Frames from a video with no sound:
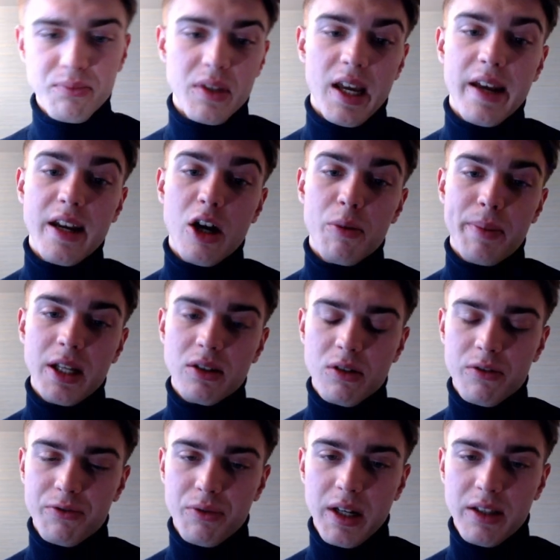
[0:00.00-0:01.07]
and now
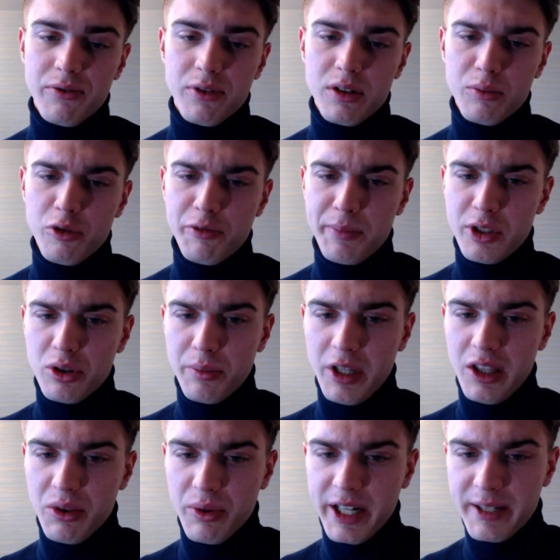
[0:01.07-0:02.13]
Petkov went for the move bishop
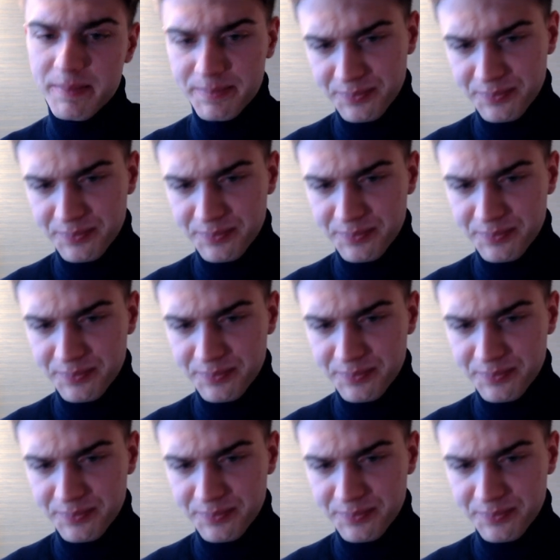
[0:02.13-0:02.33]
e3.